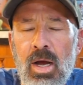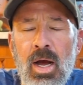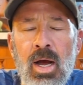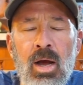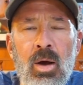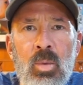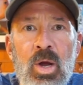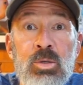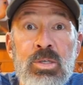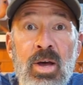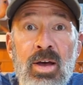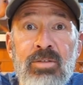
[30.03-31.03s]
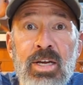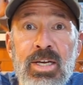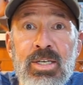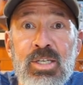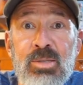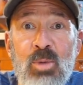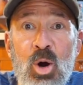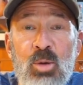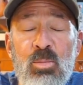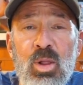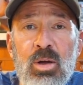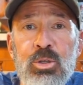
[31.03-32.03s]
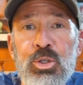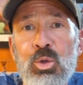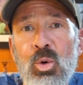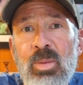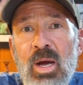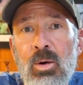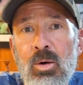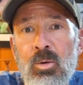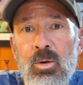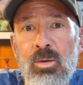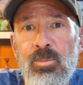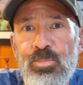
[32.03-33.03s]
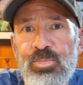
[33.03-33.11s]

We also have a Smart Plug shore power cord,